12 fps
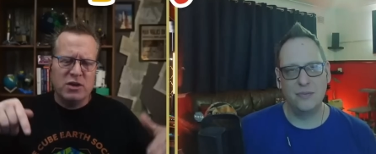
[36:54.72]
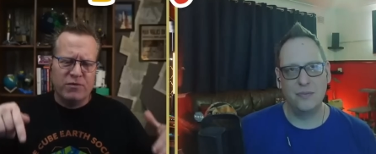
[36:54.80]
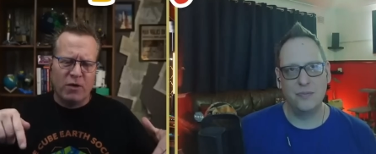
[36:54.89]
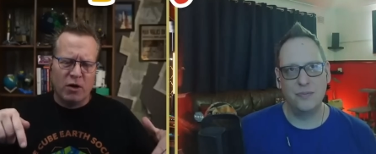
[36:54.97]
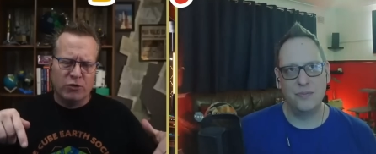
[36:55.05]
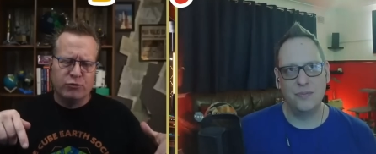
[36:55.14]
Speaker 1: you
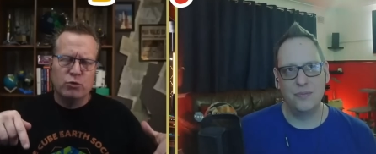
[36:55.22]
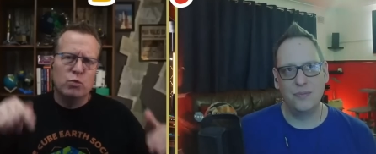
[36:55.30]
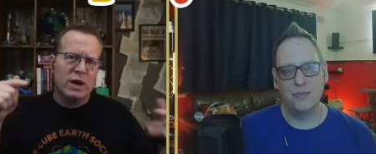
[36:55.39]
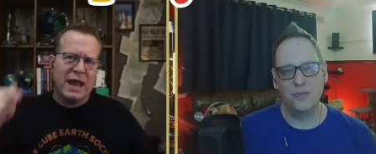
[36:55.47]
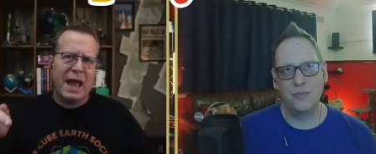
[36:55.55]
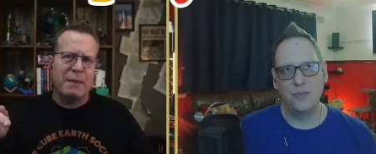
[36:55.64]
fall through,
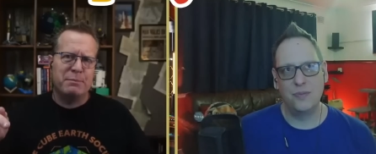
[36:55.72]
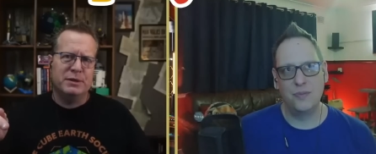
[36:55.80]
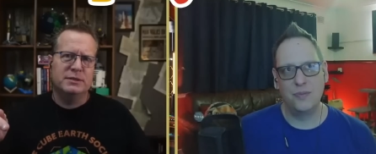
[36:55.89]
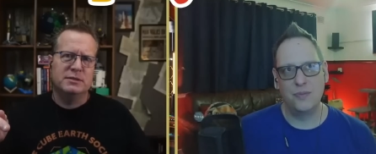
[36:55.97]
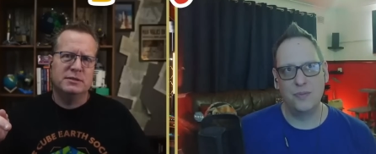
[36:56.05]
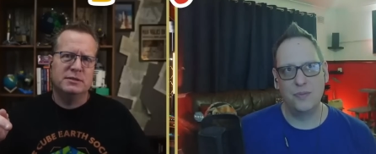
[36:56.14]
what
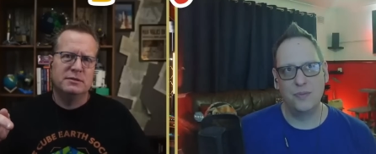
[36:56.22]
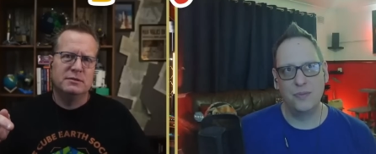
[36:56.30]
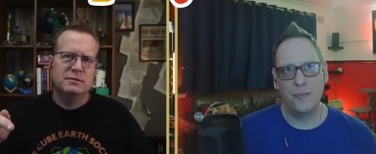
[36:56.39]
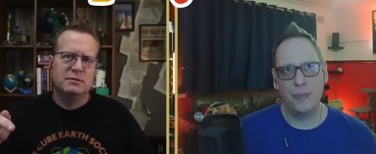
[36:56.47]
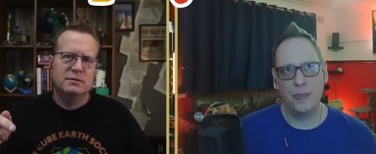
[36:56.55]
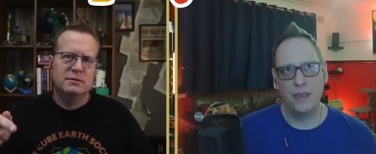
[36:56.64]
happens?
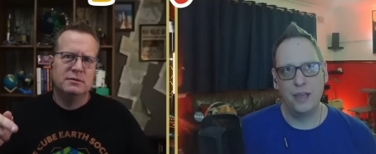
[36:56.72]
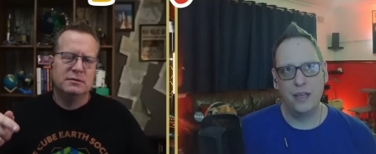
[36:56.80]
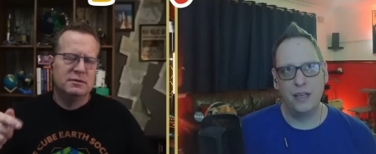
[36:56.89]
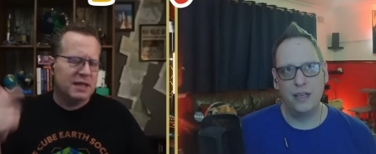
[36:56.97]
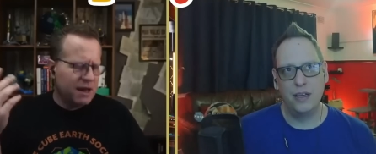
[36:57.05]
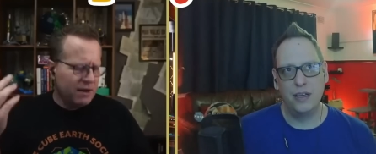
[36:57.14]

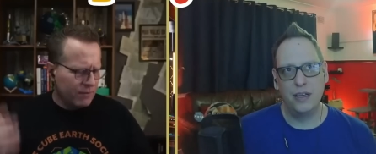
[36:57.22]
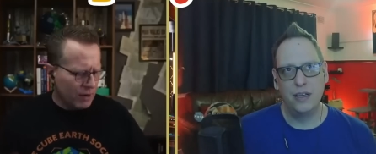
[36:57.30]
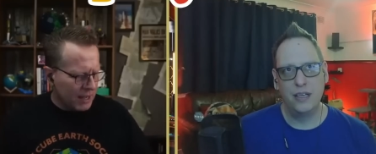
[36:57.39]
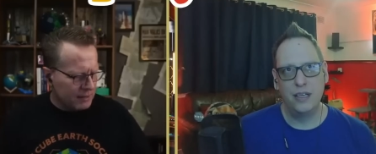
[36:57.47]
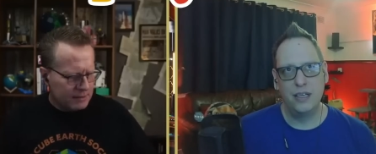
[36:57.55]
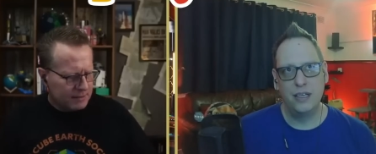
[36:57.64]
They never.
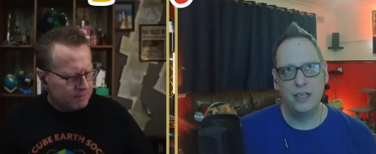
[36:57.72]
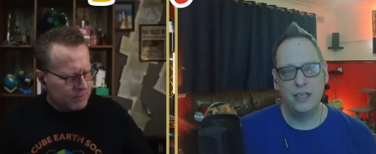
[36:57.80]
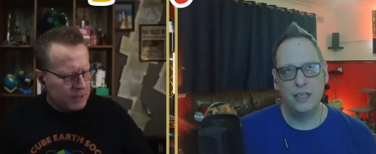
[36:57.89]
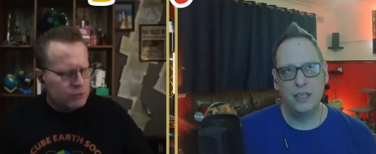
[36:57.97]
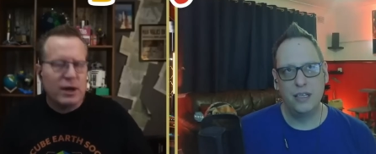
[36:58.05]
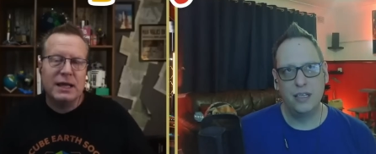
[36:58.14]
I
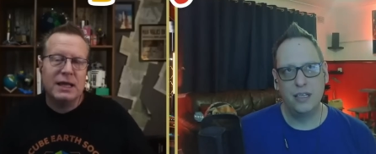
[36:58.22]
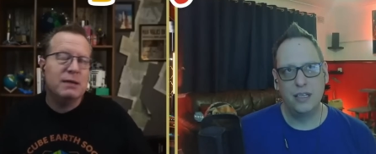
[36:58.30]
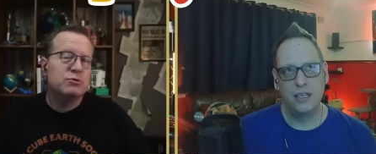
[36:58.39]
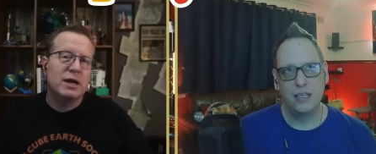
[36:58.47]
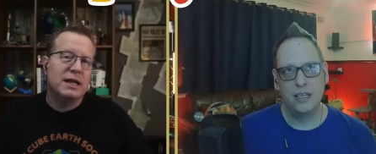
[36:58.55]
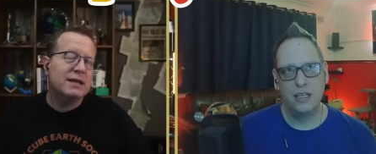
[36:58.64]
try keep
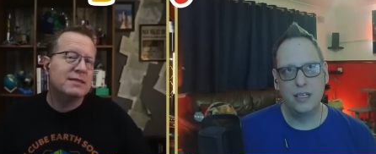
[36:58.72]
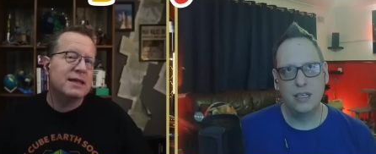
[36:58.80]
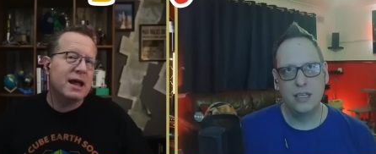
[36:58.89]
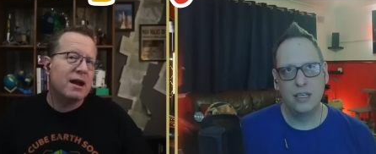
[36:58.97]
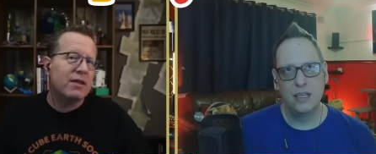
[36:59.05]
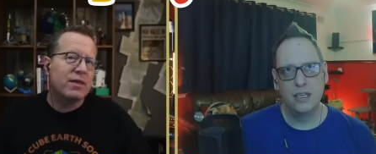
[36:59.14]
trying to get that
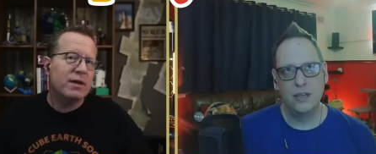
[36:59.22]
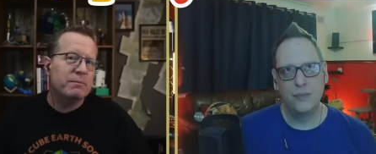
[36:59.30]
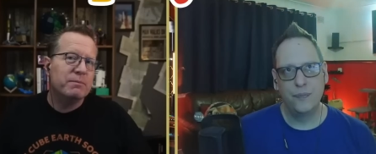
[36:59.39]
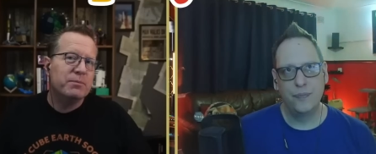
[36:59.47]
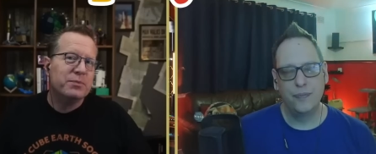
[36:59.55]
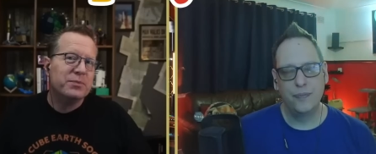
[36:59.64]
out of them.
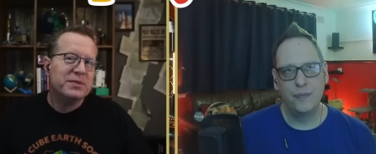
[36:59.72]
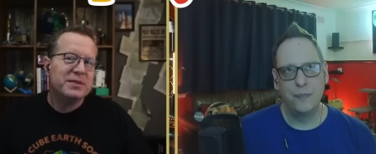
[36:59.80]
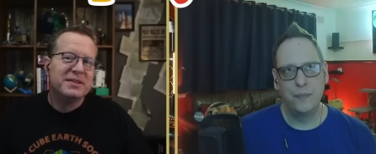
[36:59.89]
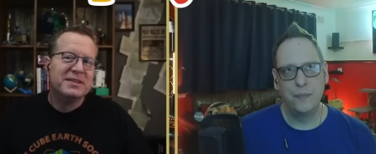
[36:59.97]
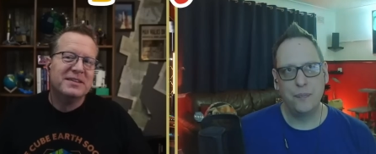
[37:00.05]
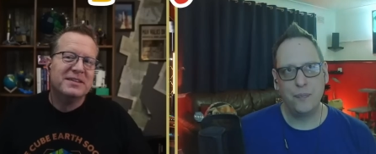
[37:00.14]

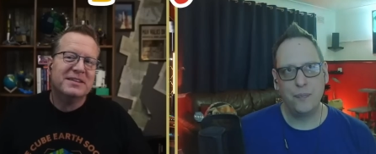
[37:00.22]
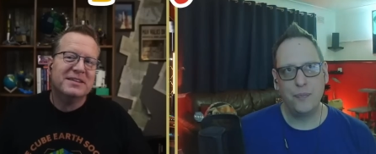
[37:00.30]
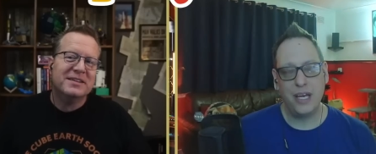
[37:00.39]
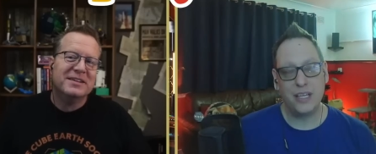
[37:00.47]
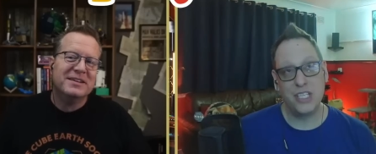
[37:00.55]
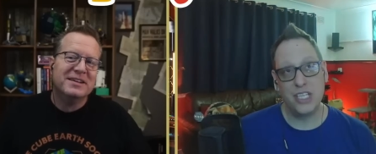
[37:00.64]

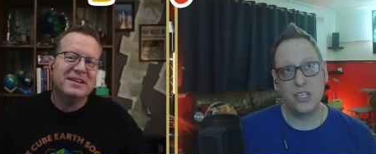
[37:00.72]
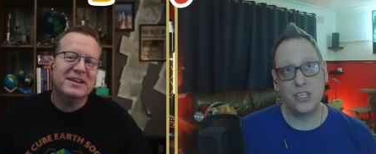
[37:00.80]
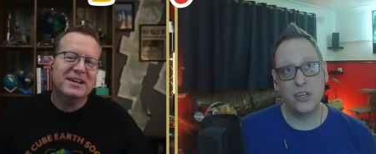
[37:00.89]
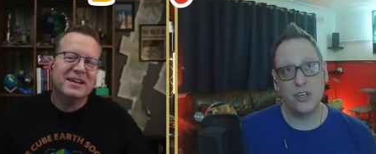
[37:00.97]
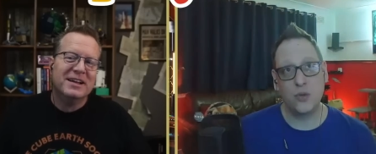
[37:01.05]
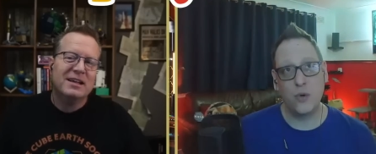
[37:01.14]
Speaker 2: Yes, it's
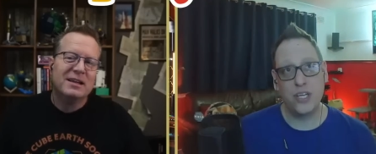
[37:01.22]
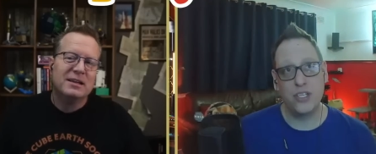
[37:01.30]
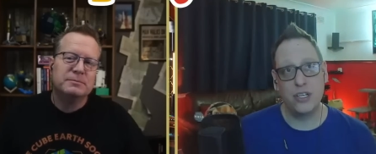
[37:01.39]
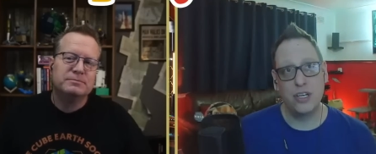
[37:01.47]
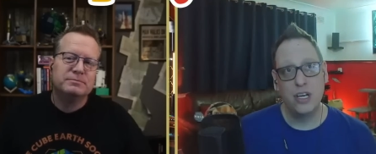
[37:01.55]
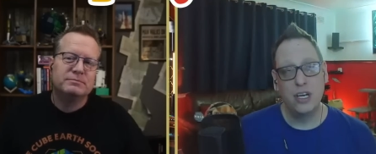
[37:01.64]
a good
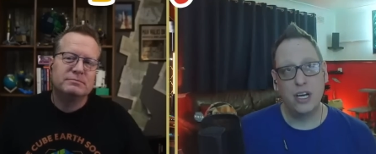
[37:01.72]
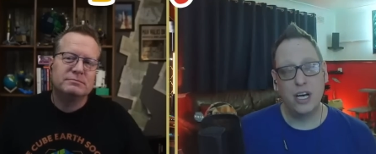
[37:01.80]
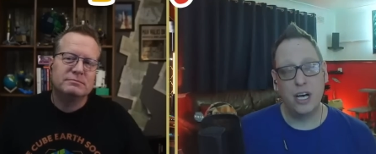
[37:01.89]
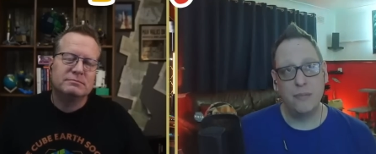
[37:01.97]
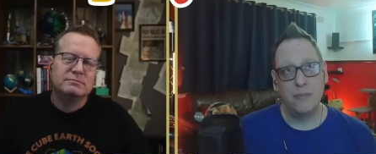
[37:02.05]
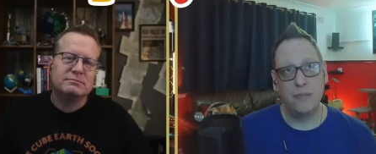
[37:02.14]
question.
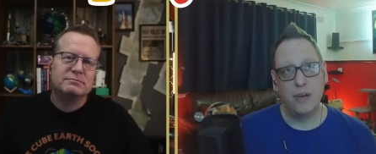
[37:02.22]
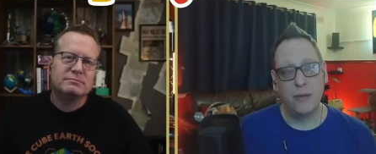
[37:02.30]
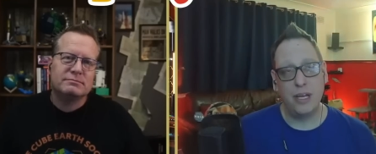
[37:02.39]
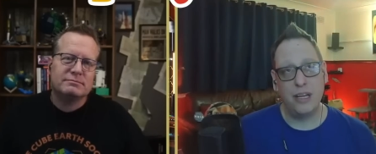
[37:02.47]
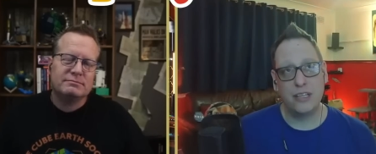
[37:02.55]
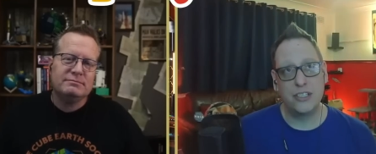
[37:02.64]
Um,
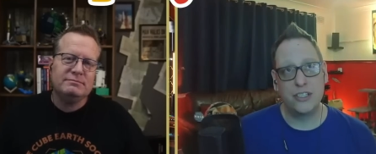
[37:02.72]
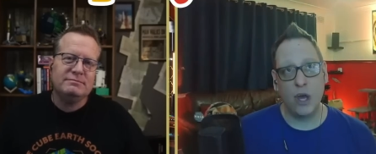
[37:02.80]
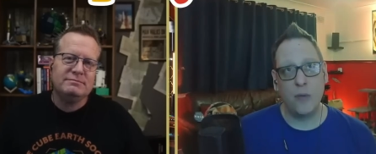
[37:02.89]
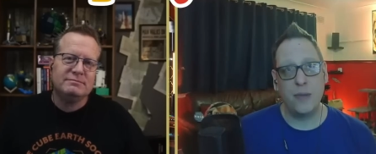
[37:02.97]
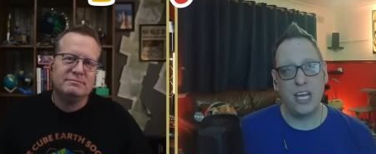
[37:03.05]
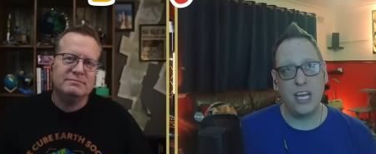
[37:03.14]
I mean, there's
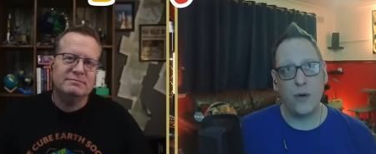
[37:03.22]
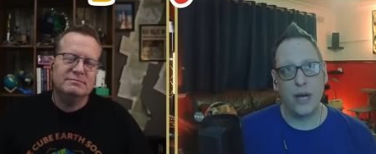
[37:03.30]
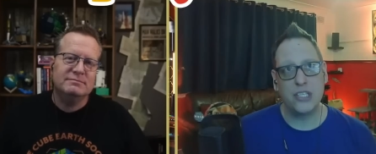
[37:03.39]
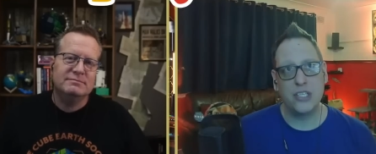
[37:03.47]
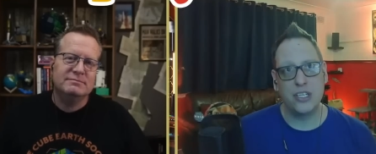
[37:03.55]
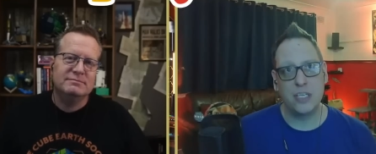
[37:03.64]
so many
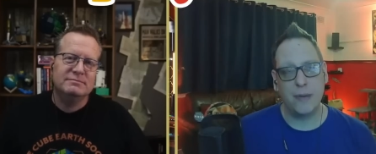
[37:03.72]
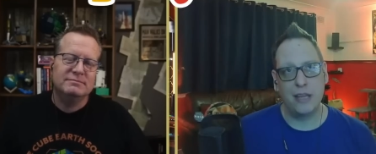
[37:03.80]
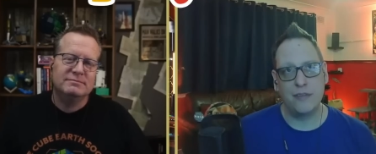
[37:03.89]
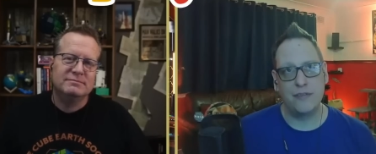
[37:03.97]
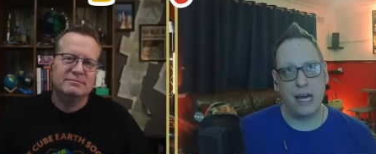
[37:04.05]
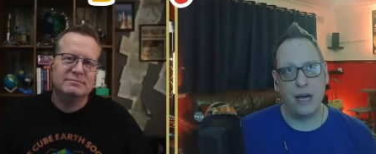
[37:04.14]
questions
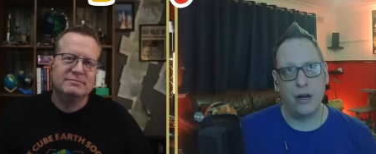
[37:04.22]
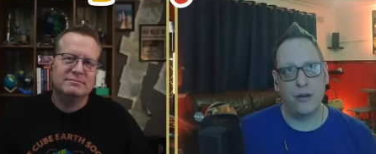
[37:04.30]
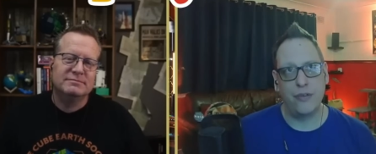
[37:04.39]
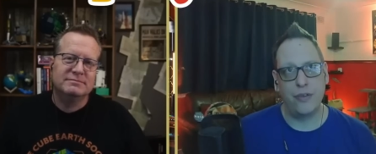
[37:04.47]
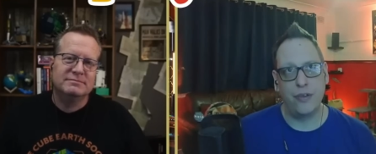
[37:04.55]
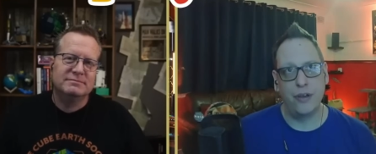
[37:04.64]
about the flat
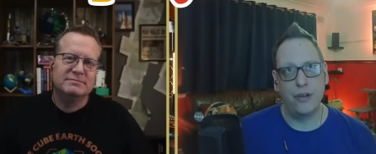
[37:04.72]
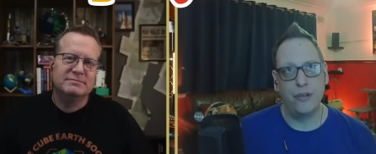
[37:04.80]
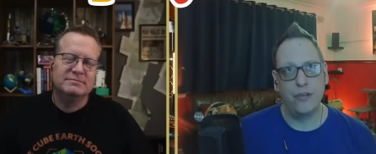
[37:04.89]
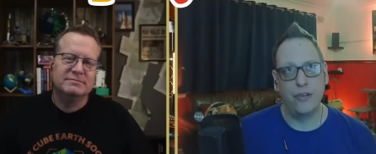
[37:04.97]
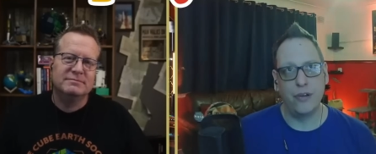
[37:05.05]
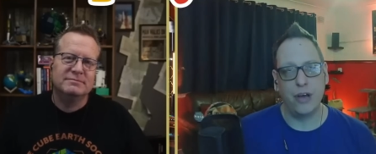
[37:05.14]
Earth that
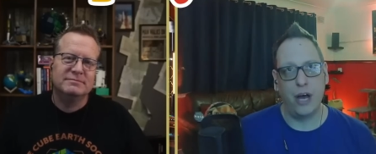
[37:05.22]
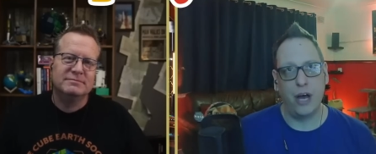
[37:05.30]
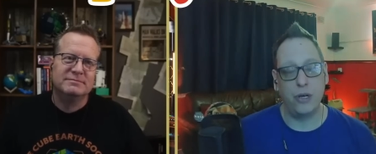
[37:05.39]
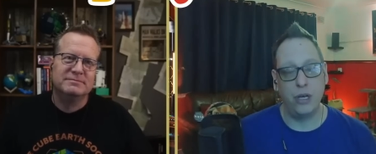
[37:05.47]
that I